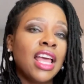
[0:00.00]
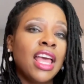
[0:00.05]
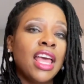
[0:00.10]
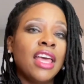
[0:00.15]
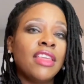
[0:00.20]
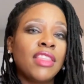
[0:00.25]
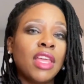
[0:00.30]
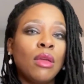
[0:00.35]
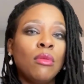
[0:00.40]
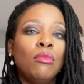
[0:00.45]

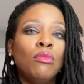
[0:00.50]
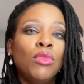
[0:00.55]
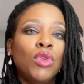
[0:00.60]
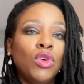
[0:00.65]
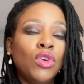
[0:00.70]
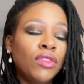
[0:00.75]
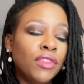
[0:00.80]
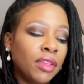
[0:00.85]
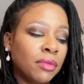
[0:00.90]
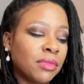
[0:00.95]
and they
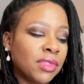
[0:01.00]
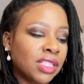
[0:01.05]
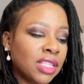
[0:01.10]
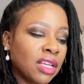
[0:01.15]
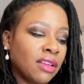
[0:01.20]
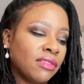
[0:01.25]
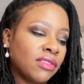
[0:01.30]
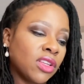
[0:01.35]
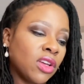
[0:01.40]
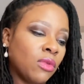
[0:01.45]
move
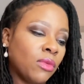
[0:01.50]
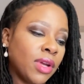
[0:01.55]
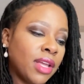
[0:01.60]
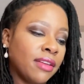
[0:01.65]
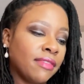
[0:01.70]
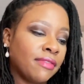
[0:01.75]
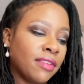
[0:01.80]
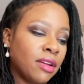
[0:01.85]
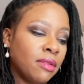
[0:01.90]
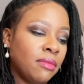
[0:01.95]
themselves away
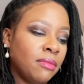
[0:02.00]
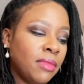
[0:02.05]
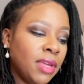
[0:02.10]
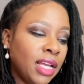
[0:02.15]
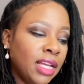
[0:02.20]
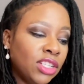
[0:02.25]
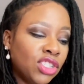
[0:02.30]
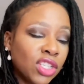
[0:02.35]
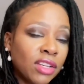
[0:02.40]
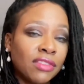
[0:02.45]
from
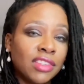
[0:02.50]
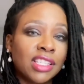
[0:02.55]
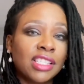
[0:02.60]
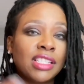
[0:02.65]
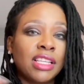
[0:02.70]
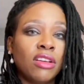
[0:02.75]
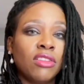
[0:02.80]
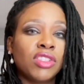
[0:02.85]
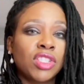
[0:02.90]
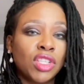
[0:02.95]
each of the
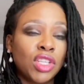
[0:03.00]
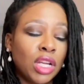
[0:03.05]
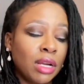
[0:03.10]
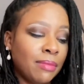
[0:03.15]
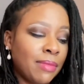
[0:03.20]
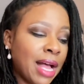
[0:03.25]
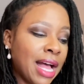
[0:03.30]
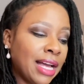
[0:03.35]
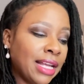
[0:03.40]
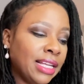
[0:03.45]
cells in your
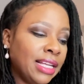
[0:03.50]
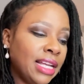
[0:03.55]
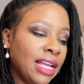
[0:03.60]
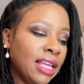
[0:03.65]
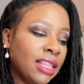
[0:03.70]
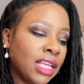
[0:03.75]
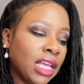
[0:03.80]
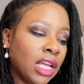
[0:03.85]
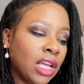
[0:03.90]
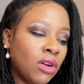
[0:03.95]
body,
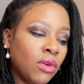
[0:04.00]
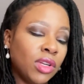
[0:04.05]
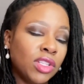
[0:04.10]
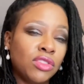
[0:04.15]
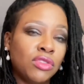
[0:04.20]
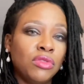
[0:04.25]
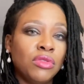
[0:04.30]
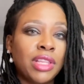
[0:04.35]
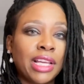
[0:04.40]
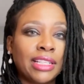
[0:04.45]
and they go
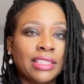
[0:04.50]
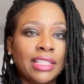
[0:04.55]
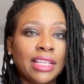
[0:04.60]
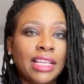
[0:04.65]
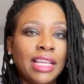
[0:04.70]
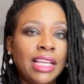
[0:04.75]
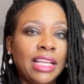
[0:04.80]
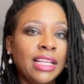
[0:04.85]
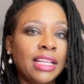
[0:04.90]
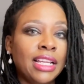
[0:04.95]
into like the
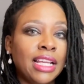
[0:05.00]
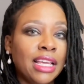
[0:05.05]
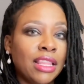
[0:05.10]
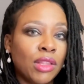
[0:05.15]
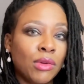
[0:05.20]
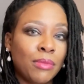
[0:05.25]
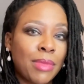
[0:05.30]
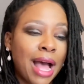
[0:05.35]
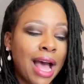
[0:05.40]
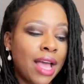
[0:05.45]
kidney and
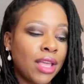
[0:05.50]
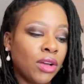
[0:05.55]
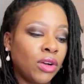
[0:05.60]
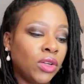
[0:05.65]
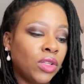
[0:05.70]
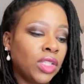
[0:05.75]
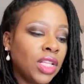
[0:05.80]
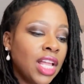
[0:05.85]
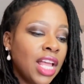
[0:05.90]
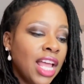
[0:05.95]
the
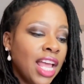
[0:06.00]
bile.